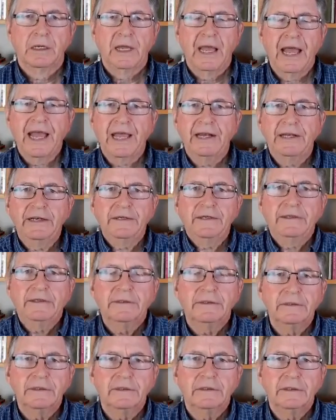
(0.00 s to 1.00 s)
And
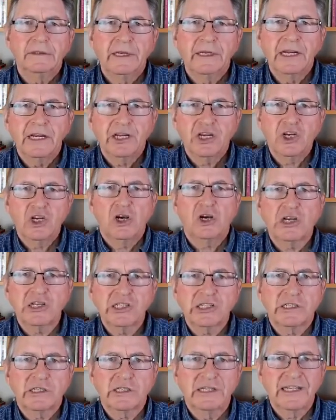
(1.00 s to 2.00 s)
it
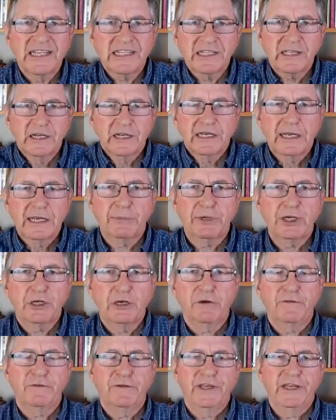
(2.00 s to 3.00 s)
costs less than a cup of
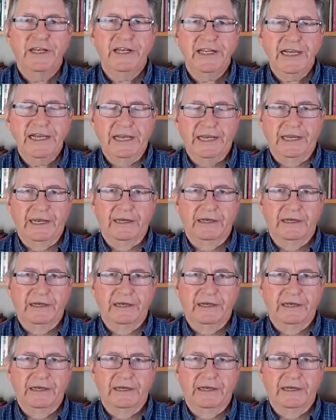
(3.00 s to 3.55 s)
coffee a day